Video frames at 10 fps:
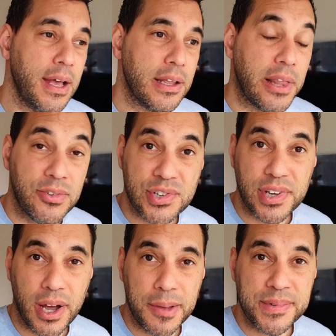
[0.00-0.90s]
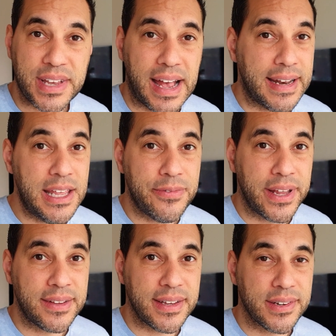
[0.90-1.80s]
lunchtimes and
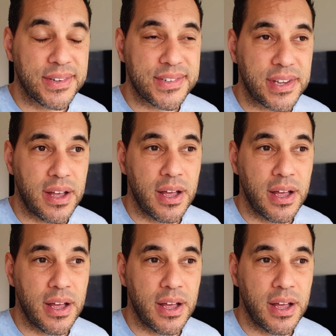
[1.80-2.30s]
evening dinners,